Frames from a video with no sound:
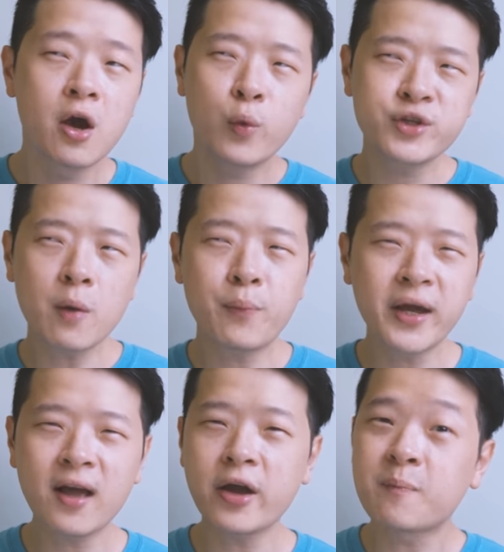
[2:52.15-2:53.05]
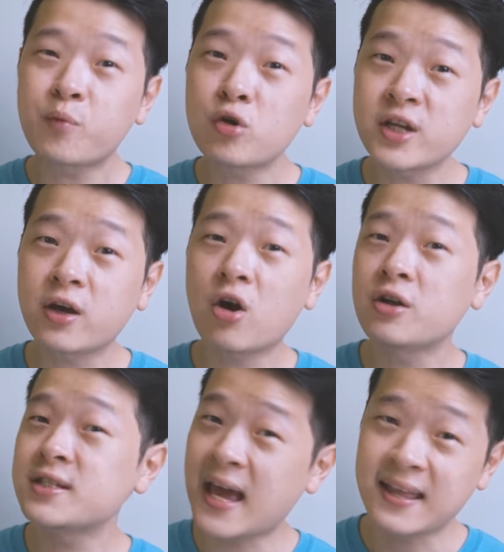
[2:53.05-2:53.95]
which I'll break down in pros and
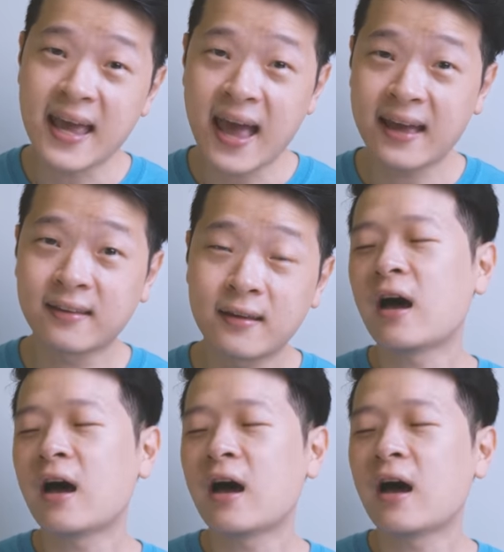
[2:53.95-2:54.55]
cons at the end.